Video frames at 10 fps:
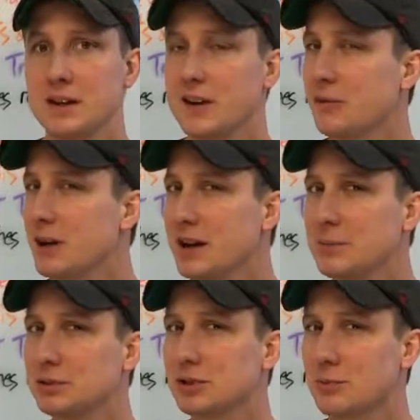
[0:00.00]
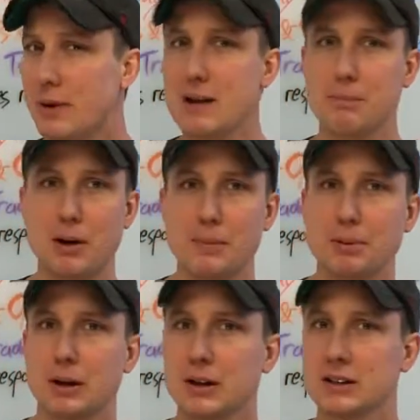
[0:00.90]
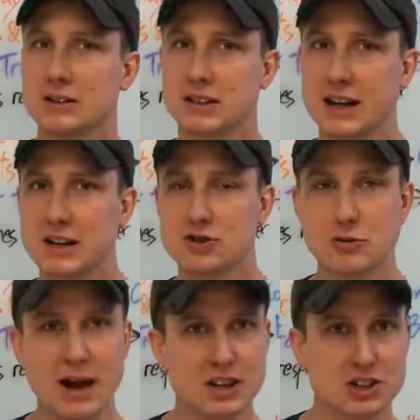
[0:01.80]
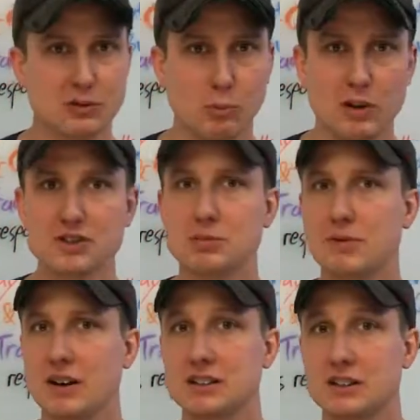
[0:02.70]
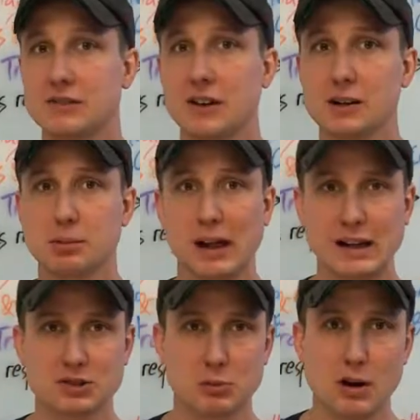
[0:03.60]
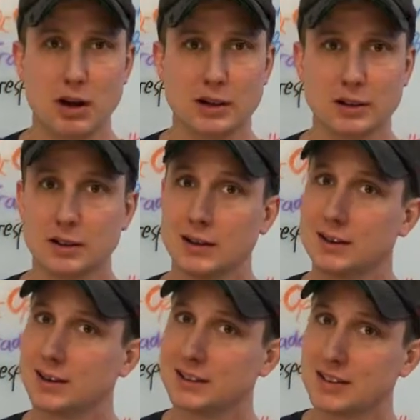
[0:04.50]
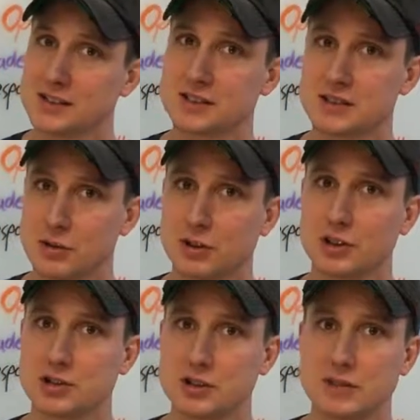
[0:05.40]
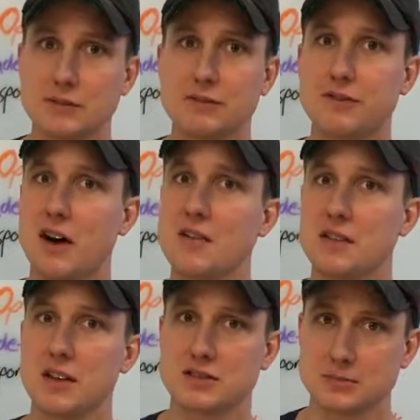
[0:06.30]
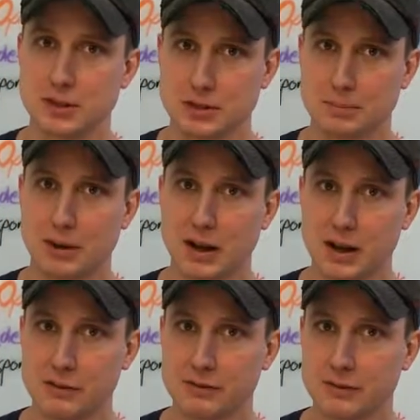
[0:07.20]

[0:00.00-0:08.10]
If we're not able to ramp up to gain traction once we've identified a black swan, it does us no good to even find the asymmetric payoff.